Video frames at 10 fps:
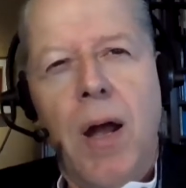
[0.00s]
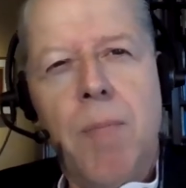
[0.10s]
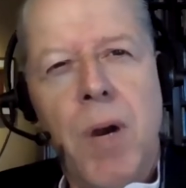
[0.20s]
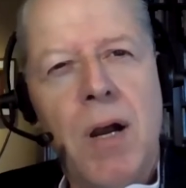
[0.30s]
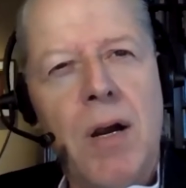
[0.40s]

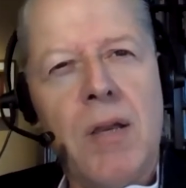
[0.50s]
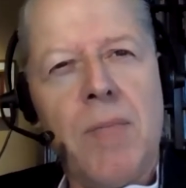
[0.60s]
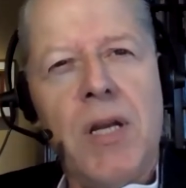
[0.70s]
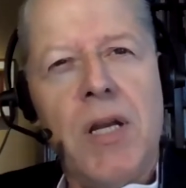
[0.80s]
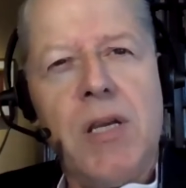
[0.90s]
my
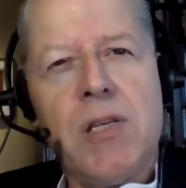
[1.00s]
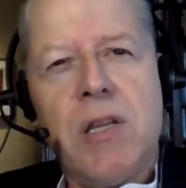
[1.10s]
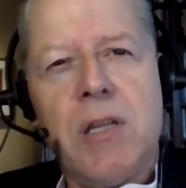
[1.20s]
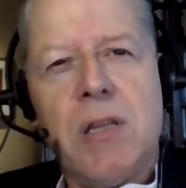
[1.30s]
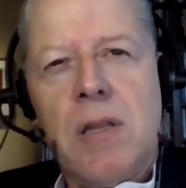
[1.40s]
argument is that
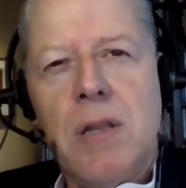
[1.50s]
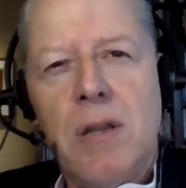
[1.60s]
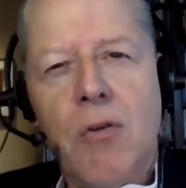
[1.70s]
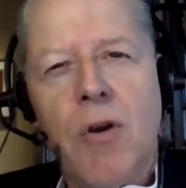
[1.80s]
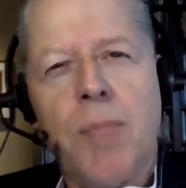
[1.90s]

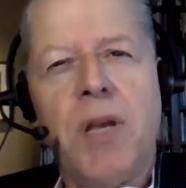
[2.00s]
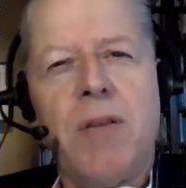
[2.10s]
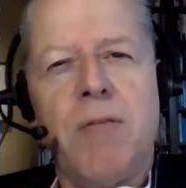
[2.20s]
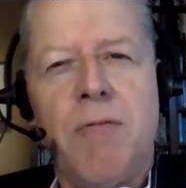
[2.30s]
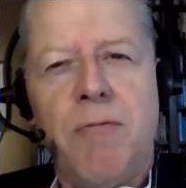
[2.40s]
Europe
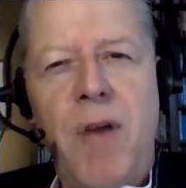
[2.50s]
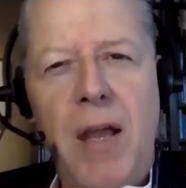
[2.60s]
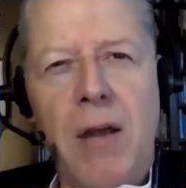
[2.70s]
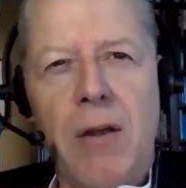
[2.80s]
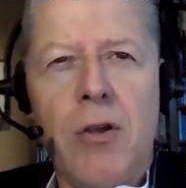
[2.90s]
didn't
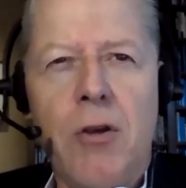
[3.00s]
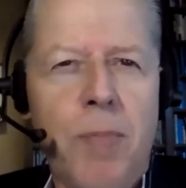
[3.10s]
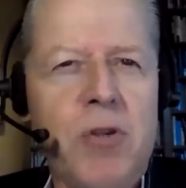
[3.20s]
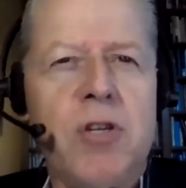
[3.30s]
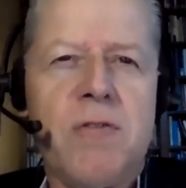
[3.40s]
fail.
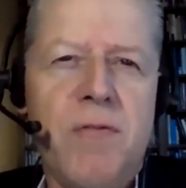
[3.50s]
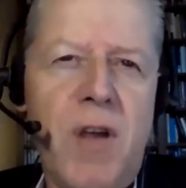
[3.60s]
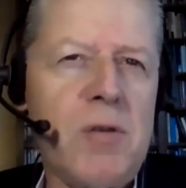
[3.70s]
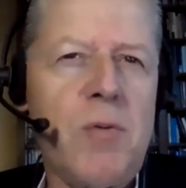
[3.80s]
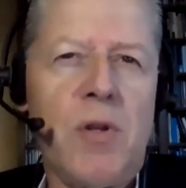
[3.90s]
Europe is just
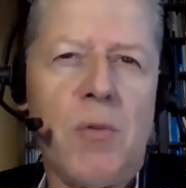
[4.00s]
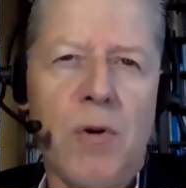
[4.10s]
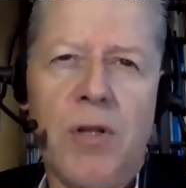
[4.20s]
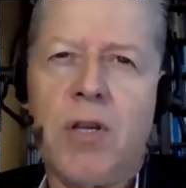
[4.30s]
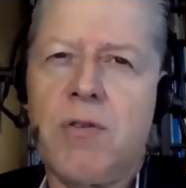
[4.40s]
faced with a
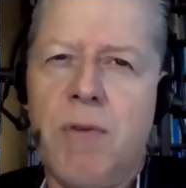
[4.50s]
world that's